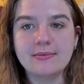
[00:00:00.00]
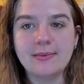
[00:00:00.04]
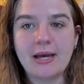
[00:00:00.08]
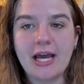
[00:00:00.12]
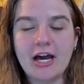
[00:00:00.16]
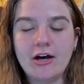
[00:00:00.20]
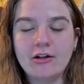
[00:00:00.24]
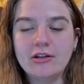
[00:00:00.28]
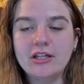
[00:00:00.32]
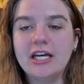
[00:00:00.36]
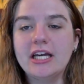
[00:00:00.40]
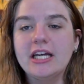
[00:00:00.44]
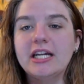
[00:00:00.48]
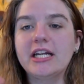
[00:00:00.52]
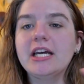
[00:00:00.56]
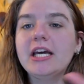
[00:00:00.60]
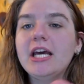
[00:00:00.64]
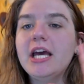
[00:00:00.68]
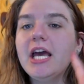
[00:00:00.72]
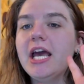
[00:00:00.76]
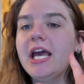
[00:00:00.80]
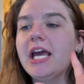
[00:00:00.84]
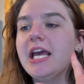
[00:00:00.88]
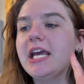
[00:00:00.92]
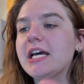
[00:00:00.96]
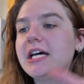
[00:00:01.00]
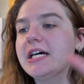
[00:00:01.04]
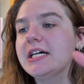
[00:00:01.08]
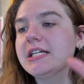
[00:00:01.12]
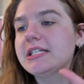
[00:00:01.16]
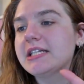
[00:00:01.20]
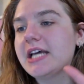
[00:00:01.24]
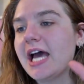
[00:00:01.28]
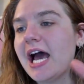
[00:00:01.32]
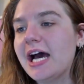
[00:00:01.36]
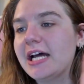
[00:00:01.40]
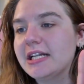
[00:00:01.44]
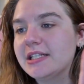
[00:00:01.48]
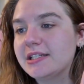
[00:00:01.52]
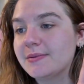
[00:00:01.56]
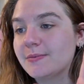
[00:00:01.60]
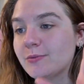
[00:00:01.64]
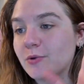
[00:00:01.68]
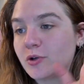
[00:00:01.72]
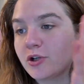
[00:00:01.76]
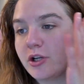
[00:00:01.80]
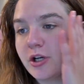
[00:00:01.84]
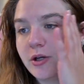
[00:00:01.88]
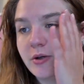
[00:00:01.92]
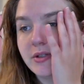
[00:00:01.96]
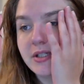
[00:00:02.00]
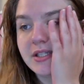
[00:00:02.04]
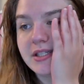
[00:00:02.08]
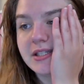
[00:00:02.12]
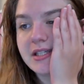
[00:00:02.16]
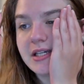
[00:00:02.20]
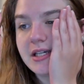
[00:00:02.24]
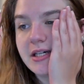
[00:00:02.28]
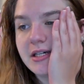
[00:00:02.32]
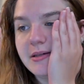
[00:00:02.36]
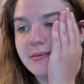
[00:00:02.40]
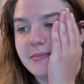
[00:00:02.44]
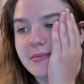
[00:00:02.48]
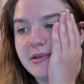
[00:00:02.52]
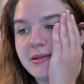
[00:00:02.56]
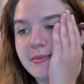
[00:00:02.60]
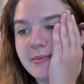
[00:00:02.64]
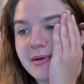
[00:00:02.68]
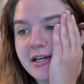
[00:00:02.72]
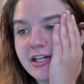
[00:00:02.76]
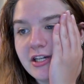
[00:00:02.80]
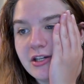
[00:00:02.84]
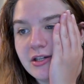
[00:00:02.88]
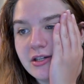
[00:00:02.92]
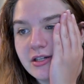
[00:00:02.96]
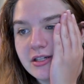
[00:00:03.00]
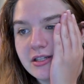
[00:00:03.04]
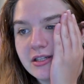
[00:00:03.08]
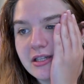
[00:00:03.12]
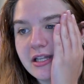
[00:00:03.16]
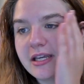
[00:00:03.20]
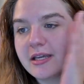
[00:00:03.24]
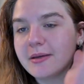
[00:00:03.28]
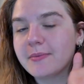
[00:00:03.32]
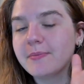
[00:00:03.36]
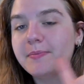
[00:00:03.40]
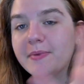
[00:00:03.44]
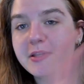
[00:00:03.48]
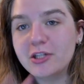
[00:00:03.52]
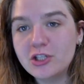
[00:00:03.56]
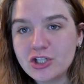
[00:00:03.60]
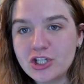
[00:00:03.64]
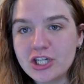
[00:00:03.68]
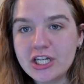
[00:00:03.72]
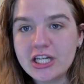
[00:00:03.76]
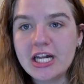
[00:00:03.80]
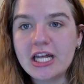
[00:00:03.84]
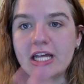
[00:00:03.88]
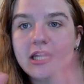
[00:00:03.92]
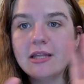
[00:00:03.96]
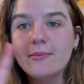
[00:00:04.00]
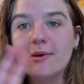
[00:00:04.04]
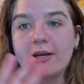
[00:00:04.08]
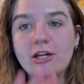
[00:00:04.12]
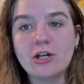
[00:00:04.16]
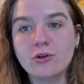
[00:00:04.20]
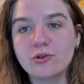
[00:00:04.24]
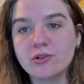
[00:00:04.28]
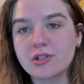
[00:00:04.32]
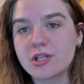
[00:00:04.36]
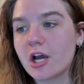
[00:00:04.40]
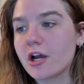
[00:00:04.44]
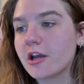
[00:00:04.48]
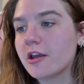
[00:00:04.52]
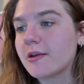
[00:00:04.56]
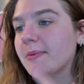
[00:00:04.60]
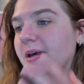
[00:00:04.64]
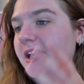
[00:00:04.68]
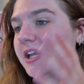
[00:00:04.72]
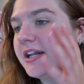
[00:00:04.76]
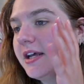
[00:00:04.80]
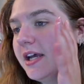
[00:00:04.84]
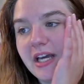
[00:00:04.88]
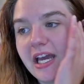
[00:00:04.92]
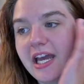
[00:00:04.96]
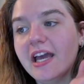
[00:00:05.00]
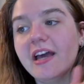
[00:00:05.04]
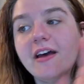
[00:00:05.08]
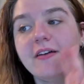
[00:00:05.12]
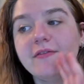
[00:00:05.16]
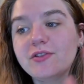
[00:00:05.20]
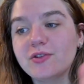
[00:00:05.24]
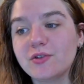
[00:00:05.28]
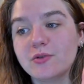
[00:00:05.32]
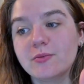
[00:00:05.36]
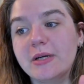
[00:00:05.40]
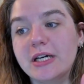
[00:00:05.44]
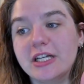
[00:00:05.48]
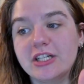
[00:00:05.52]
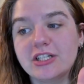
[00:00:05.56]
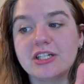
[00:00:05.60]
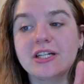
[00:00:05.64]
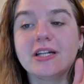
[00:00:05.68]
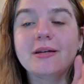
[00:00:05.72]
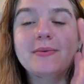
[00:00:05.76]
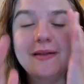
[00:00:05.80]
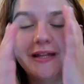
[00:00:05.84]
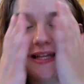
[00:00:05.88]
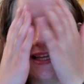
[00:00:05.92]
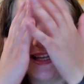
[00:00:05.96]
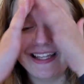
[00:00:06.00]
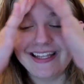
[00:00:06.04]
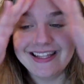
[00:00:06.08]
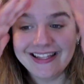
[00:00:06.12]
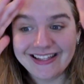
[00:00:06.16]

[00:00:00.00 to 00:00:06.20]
to my outline and add some more notes in my like beat sheet and then my notes document. I have so much, and I'm like,